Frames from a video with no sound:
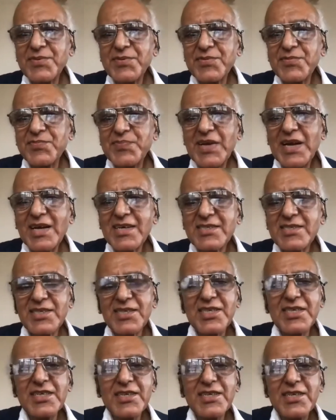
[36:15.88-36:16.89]

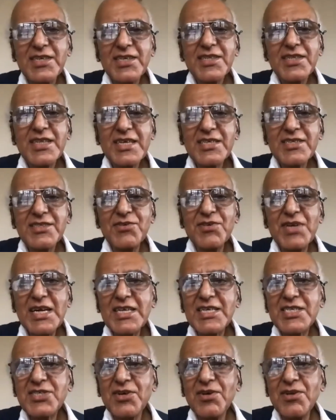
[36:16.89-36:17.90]
factor that
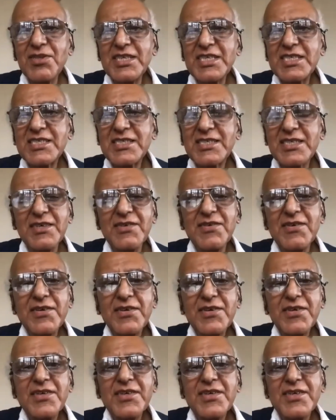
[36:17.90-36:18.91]
unites all these
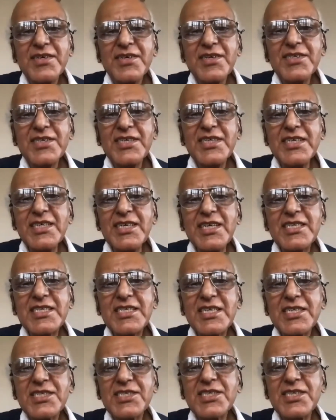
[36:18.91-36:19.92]

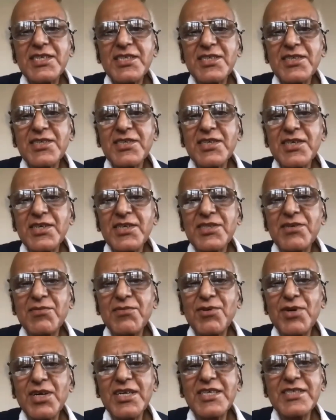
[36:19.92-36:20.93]
Englishes in the
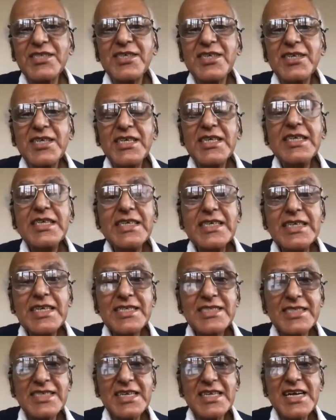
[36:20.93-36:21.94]
world is the
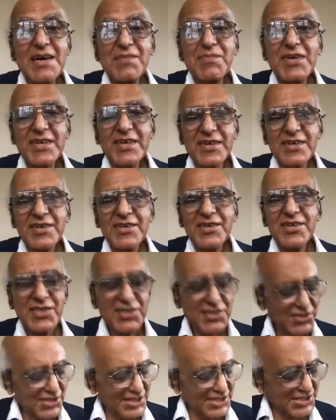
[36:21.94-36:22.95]
English grammar,
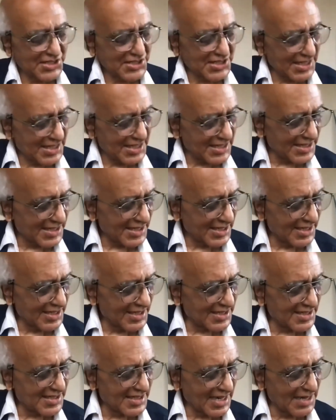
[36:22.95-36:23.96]
the standard
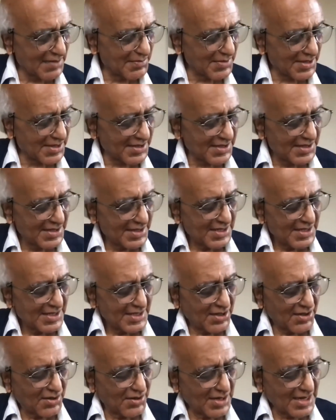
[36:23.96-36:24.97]
English grammar.
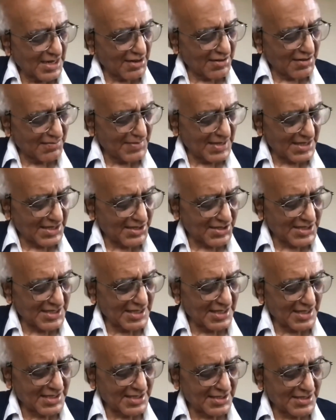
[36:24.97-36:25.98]
All our methods and
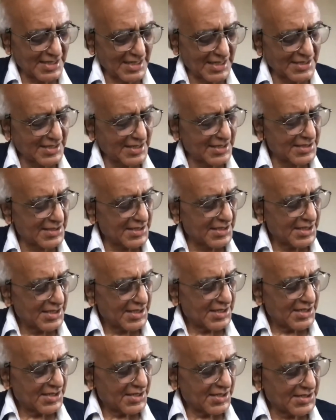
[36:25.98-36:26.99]
exercises
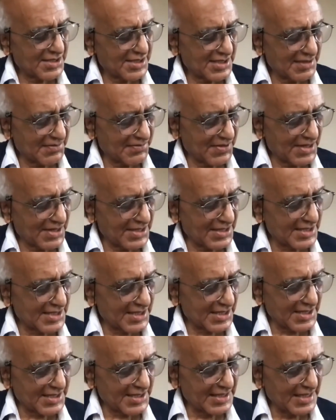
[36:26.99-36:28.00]
under different
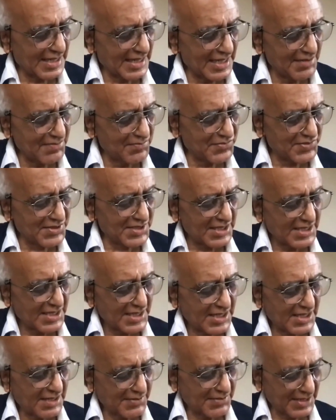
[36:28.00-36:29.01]
names
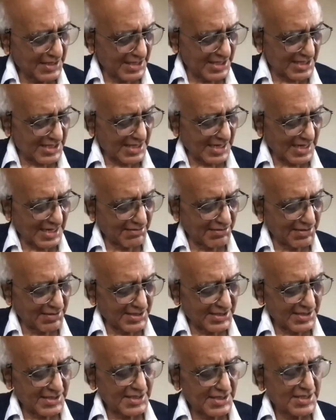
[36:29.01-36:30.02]
of English
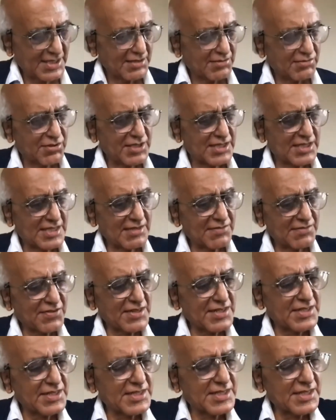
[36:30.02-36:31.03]
language, with different